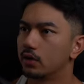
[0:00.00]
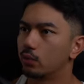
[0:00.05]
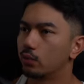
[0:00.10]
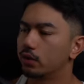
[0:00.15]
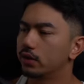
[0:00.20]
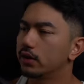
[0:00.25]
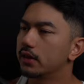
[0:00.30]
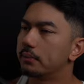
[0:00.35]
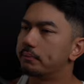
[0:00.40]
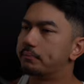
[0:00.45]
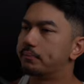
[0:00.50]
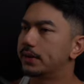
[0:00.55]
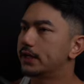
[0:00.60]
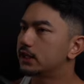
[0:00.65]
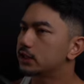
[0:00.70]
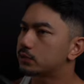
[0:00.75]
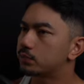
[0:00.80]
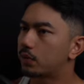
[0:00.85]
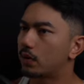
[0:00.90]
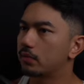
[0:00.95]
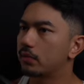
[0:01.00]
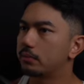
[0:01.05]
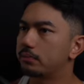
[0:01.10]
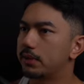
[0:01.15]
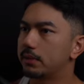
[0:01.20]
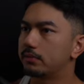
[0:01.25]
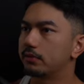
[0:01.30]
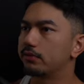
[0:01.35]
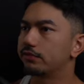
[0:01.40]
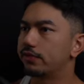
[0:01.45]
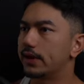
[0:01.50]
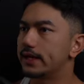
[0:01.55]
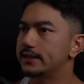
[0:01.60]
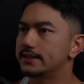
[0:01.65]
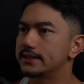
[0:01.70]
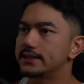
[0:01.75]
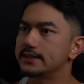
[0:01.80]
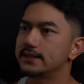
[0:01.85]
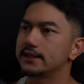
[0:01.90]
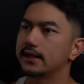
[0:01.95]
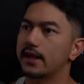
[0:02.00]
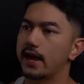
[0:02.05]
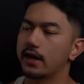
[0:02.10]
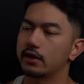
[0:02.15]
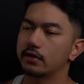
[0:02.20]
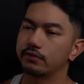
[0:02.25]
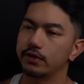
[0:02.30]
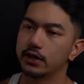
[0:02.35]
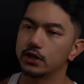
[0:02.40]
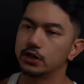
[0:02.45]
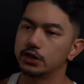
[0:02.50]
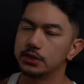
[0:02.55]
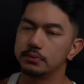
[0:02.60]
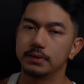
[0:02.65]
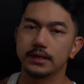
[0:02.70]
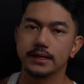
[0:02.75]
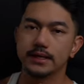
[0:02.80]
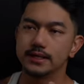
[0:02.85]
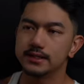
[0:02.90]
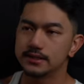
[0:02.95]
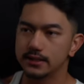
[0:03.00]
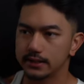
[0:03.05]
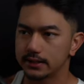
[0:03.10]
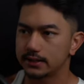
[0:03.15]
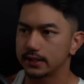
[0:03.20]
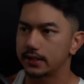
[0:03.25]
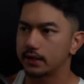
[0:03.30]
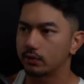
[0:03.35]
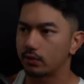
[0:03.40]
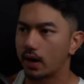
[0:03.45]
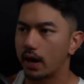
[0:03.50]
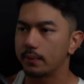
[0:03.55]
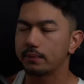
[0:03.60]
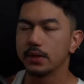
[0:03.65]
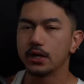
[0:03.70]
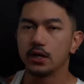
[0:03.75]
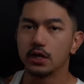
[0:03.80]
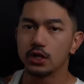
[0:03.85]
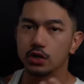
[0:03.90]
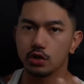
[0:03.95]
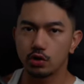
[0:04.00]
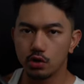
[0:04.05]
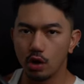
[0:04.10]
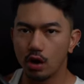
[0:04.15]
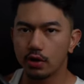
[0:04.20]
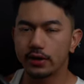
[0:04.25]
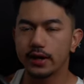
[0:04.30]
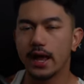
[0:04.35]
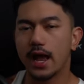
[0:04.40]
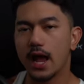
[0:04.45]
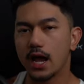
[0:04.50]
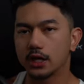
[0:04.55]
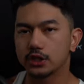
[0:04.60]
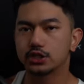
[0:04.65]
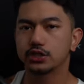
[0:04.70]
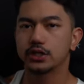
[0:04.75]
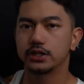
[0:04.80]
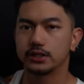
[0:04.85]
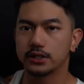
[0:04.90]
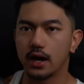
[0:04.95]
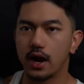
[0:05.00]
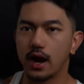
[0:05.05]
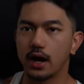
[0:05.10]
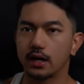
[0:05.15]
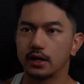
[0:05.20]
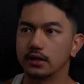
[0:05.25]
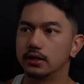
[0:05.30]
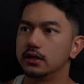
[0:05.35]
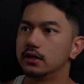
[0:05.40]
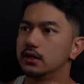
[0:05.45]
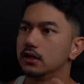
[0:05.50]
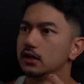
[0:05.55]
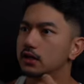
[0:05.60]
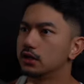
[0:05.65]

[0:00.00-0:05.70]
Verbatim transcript: One of the biggest problems people face is lack of energy. But here's the thing, right? You're not actually tired.